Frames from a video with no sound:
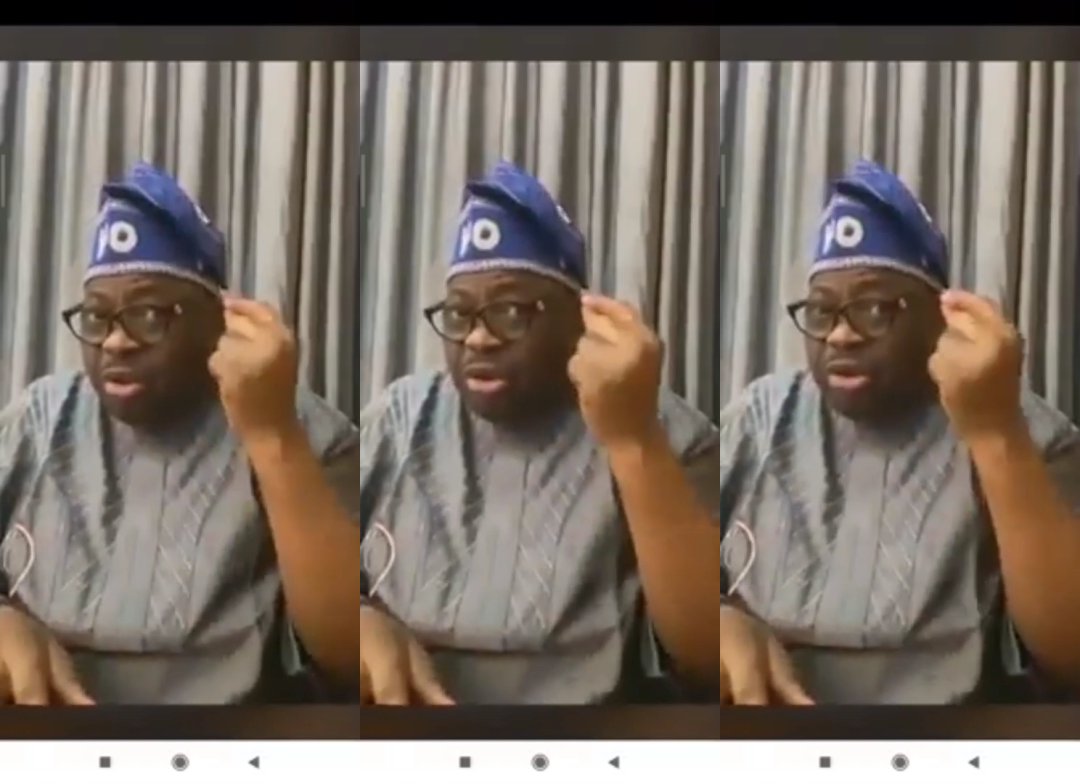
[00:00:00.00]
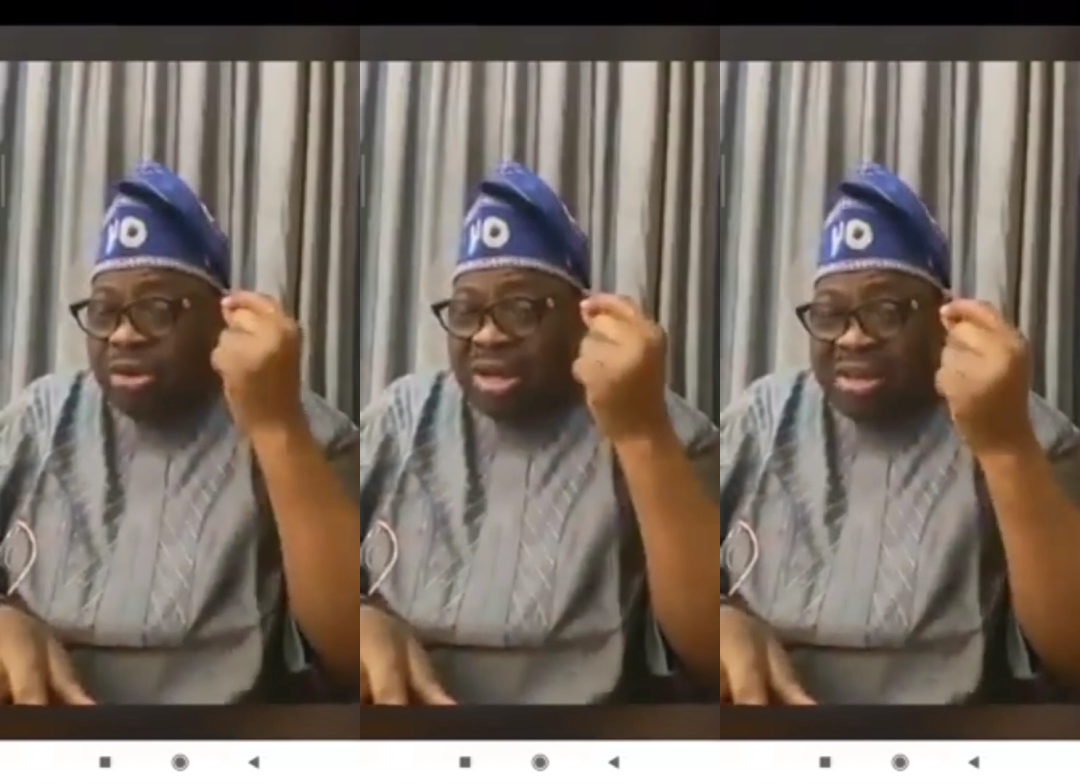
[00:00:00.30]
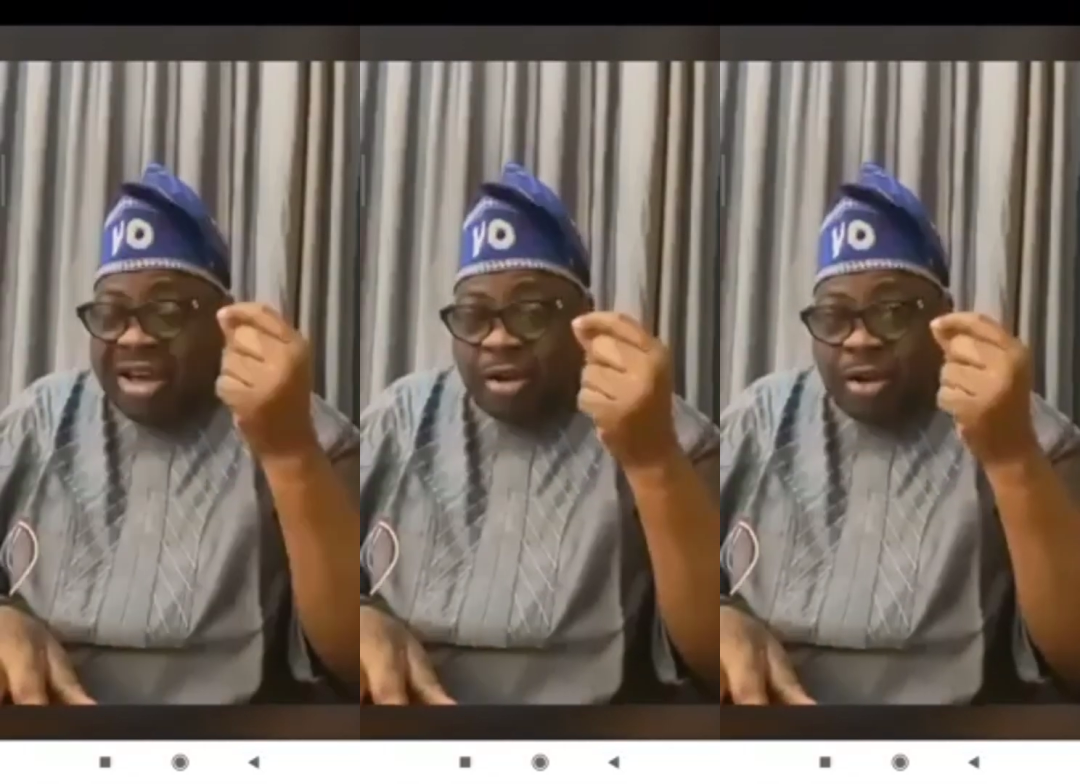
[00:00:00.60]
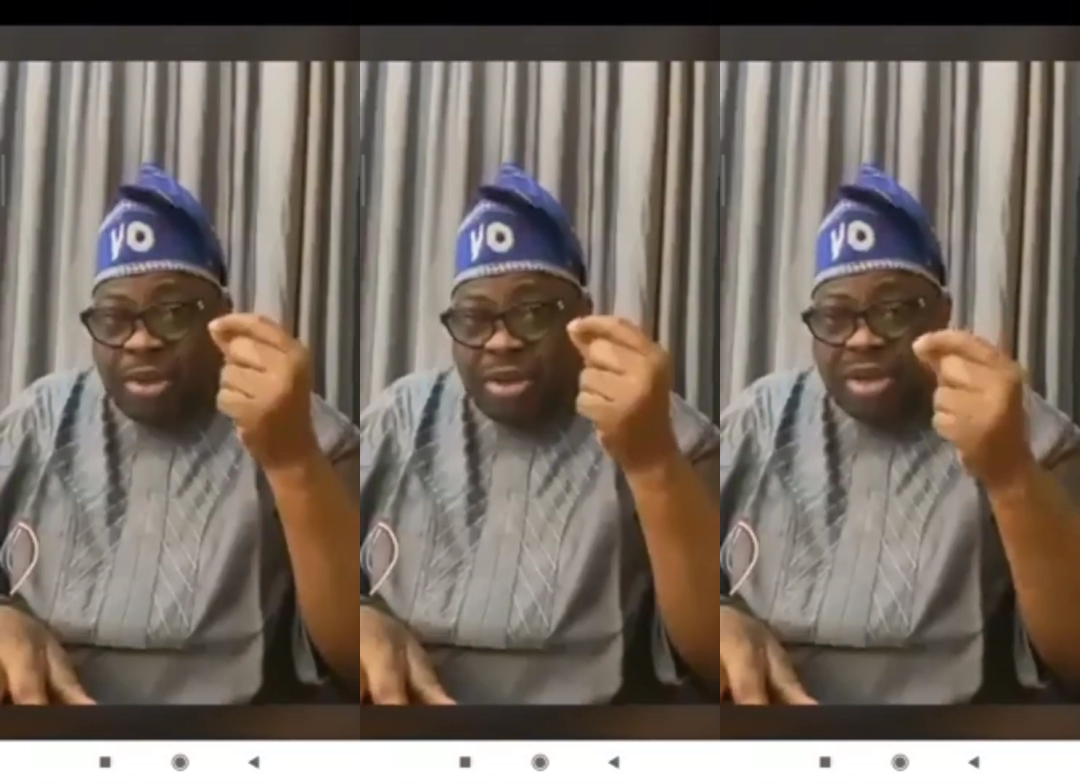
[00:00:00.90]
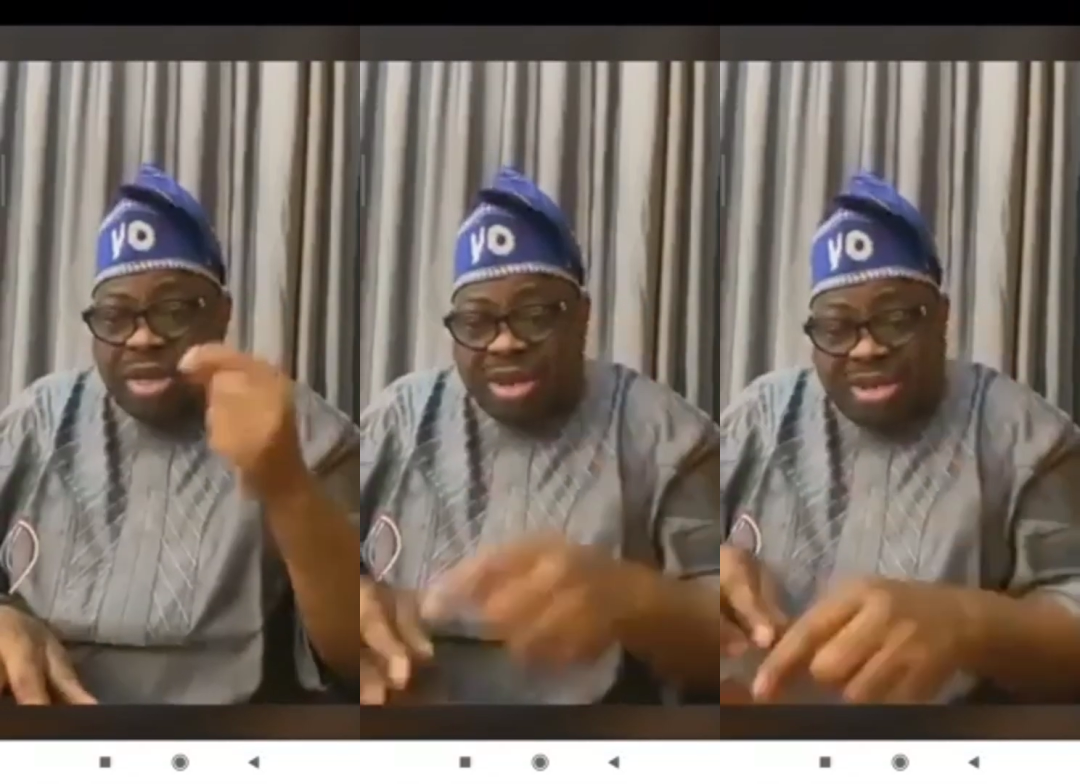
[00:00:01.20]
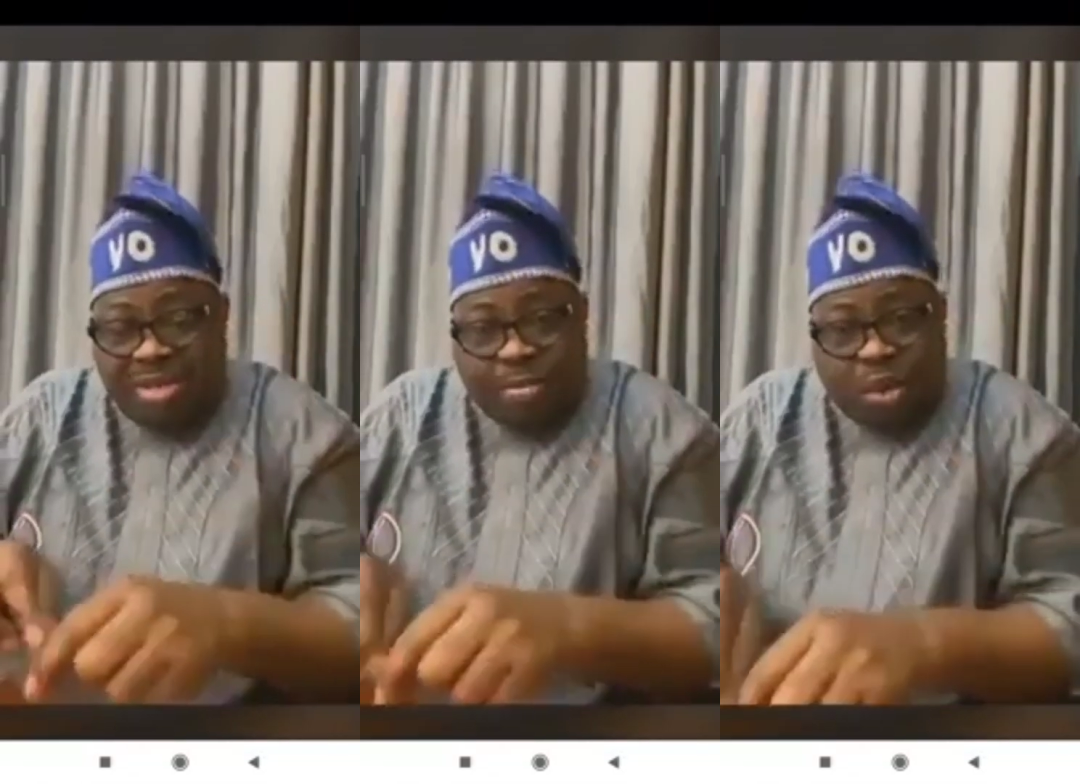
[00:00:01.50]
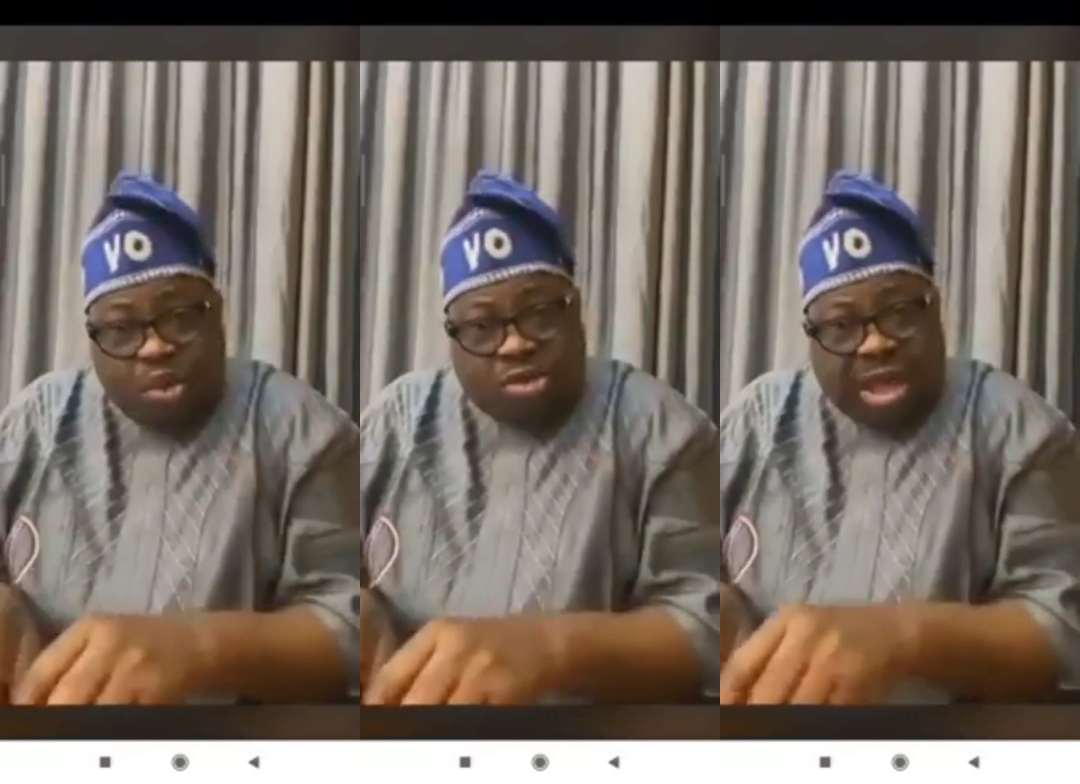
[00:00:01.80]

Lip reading: not Nigerian economy, the Igbos